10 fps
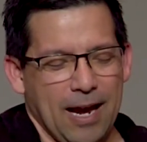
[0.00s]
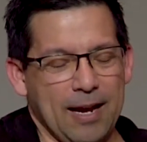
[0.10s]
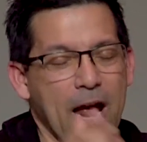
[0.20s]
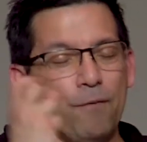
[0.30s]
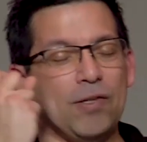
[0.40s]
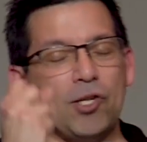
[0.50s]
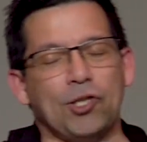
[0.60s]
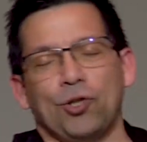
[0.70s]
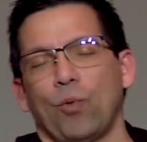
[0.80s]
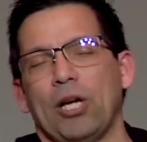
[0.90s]
In every
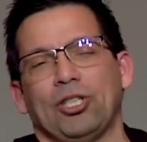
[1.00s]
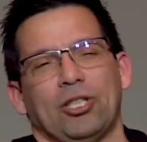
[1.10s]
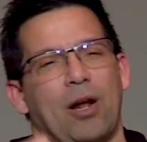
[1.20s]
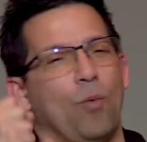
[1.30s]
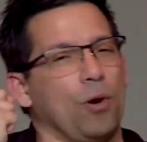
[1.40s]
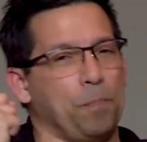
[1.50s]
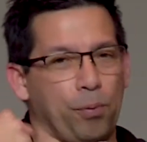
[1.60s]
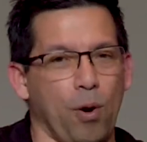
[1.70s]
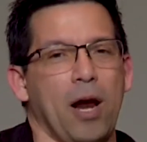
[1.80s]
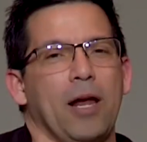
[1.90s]
situation, I want
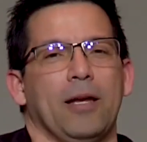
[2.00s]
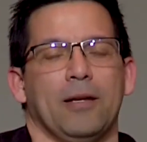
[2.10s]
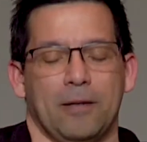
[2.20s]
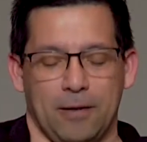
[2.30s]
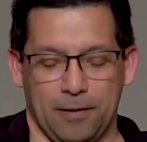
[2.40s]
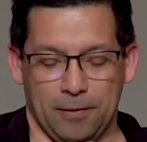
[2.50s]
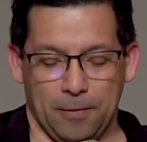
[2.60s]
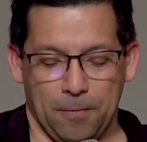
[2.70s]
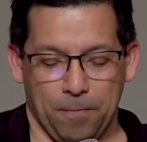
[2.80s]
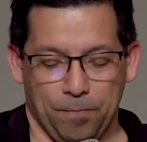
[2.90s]
to pray.
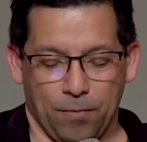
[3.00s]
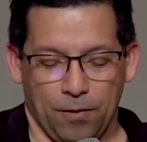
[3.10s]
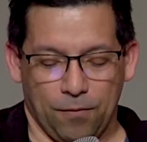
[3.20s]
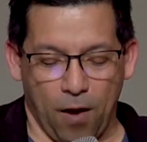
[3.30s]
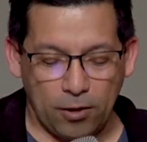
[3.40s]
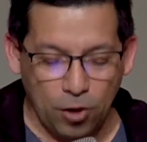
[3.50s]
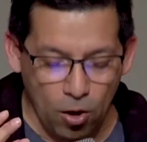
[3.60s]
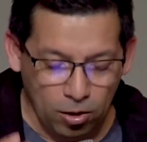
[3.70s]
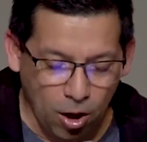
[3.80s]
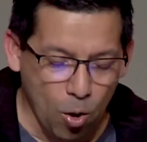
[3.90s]
Father,
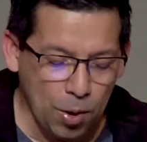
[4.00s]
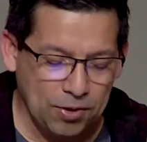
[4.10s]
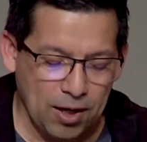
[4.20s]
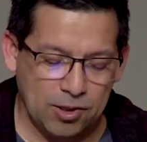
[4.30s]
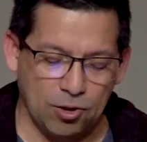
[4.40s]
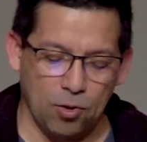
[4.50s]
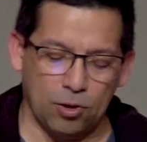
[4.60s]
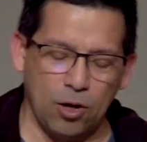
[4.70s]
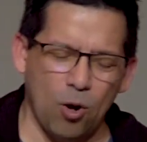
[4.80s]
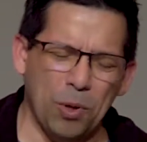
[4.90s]
go, go with us,
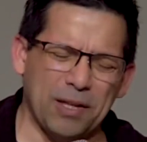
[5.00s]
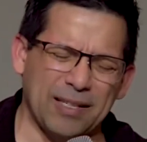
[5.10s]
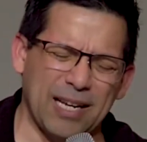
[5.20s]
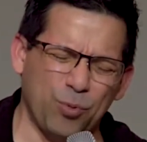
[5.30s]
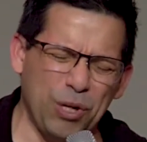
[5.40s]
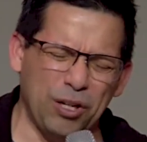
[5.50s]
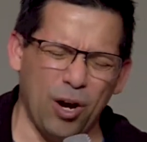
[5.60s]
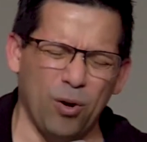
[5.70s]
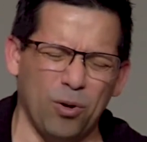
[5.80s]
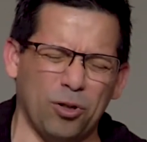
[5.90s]
Lord. Go with us as we
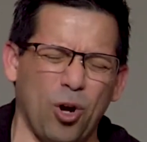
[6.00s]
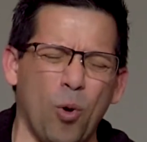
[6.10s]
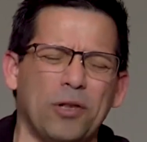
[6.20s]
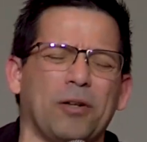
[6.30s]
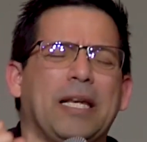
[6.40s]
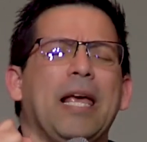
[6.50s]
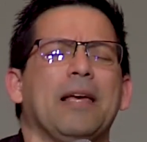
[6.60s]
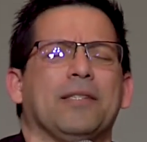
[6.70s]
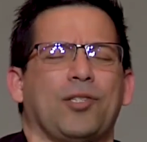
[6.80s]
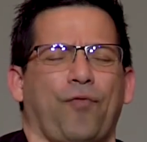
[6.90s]
go, Lord. Go with our
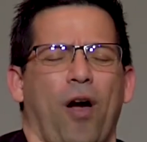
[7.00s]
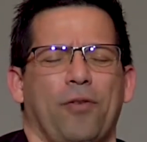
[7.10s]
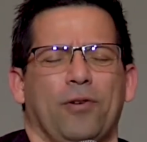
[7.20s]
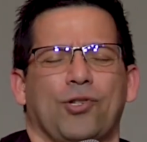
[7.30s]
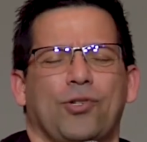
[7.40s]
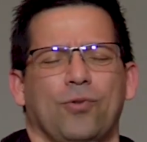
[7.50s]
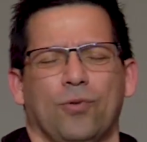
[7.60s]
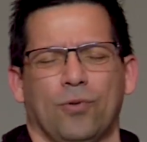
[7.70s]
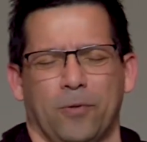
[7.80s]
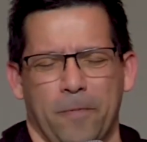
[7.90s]
kids, Father, to
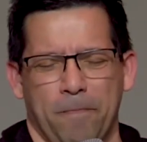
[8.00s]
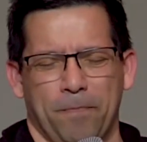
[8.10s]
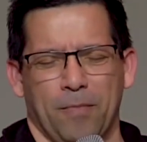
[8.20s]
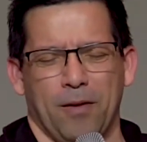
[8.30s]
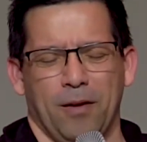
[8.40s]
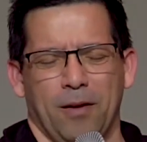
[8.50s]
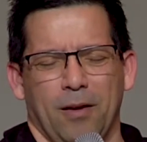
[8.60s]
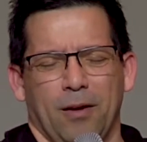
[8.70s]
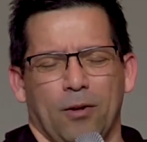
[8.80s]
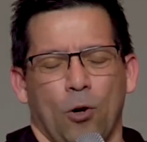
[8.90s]
school.
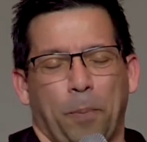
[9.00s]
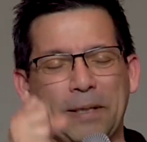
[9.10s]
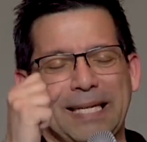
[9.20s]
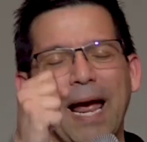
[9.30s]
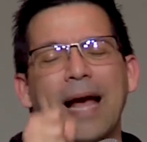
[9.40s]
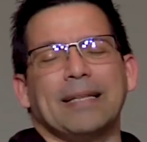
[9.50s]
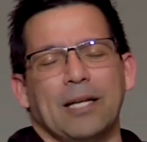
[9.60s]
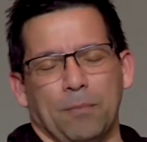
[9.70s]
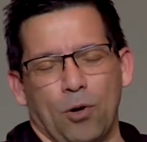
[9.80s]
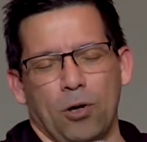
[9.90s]
Lord, protect
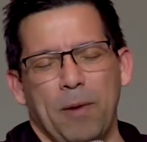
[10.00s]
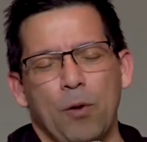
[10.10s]
them, Lord.